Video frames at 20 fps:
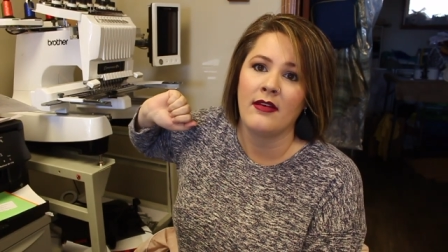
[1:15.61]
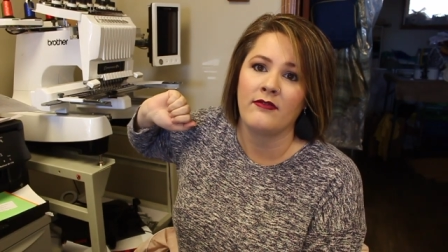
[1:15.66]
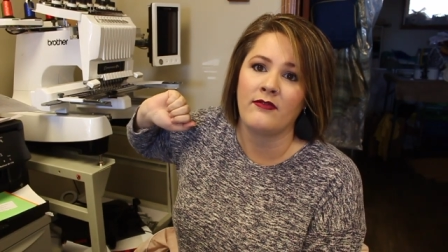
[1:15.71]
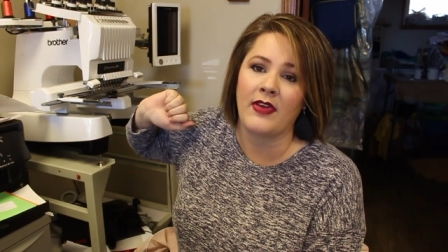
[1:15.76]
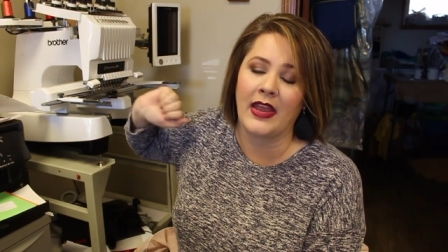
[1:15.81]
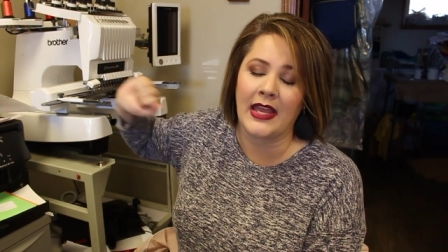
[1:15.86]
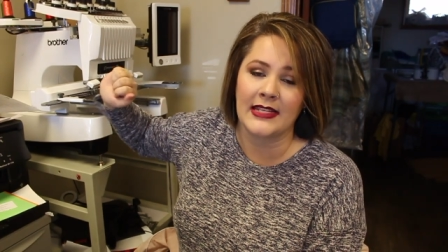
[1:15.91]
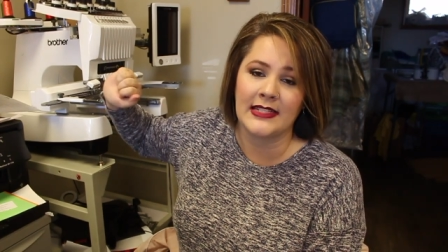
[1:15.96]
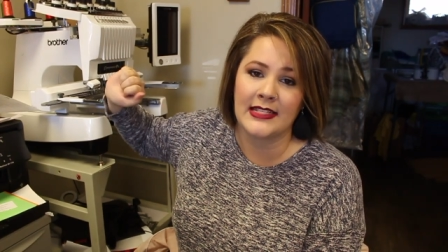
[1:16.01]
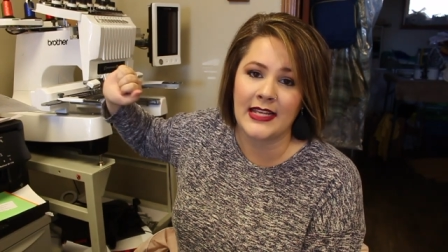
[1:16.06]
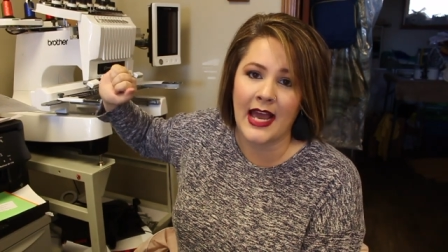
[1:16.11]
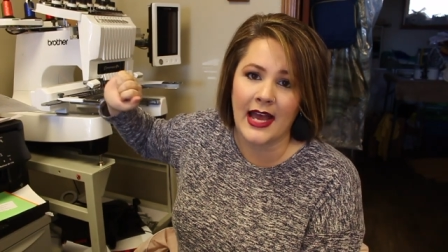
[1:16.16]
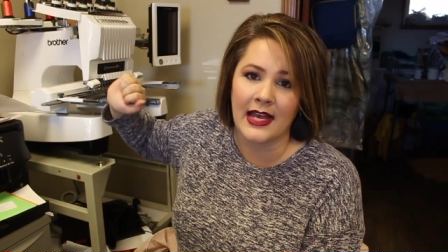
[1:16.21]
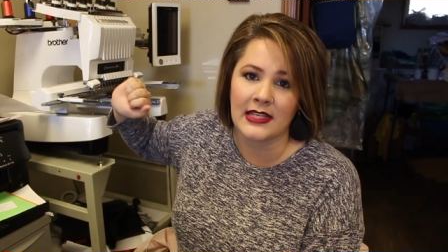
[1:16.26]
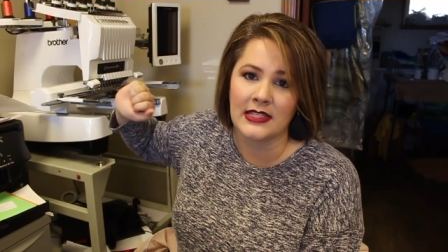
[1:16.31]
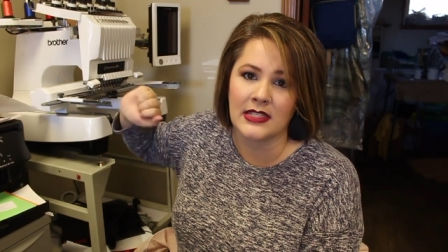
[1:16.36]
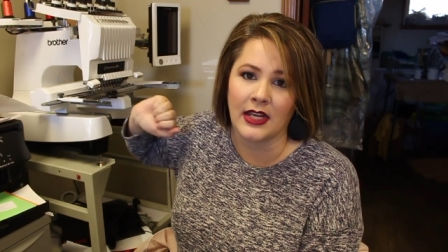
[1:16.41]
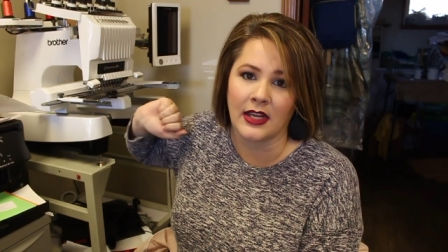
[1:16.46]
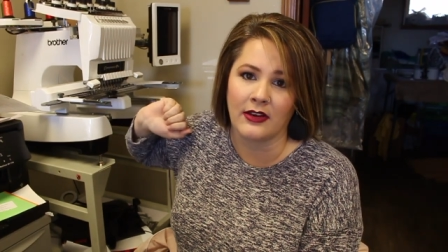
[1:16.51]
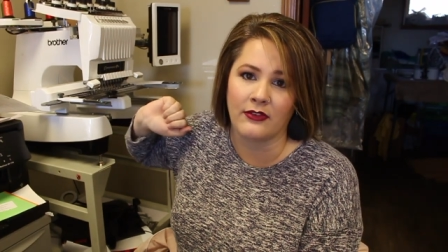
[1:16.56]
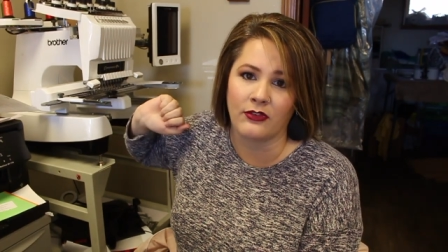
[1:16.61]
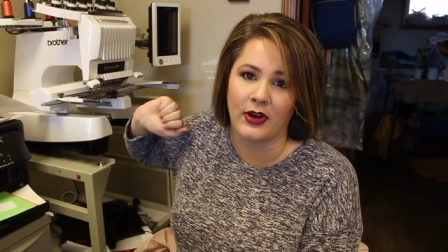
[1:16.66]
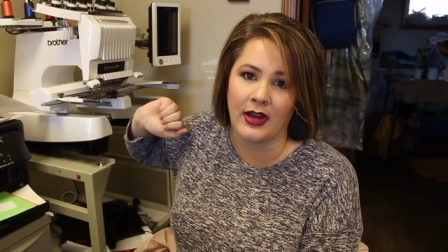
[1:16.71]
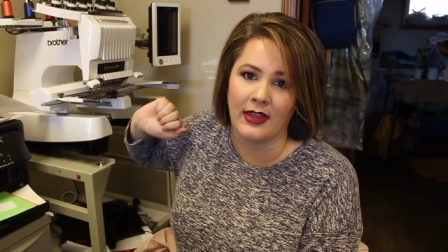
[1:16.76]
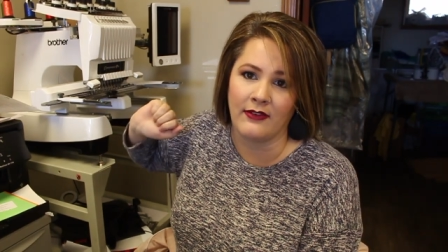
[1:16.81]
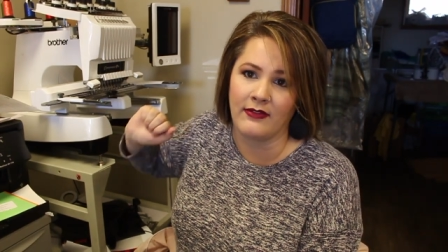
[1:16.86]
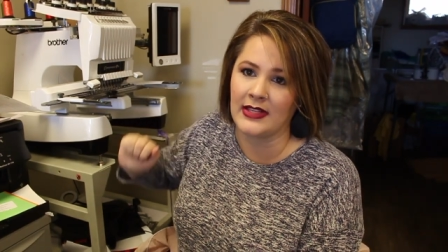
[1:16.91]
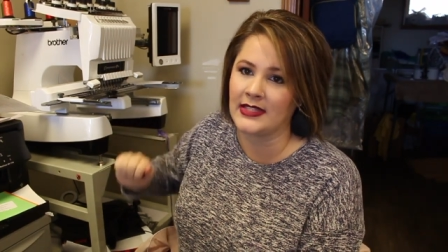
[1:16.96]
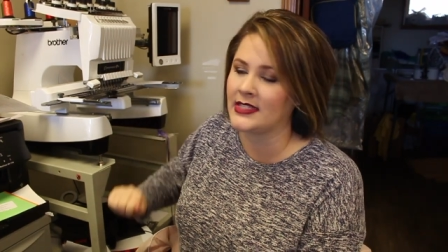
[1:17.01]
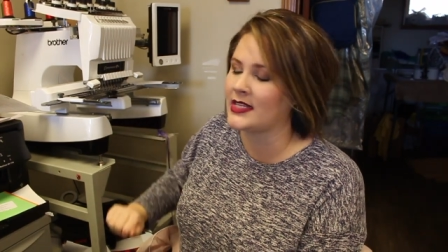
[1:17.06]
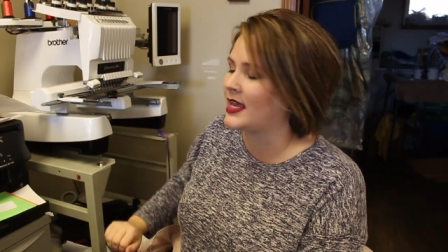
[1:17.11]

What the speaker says: fantastic for events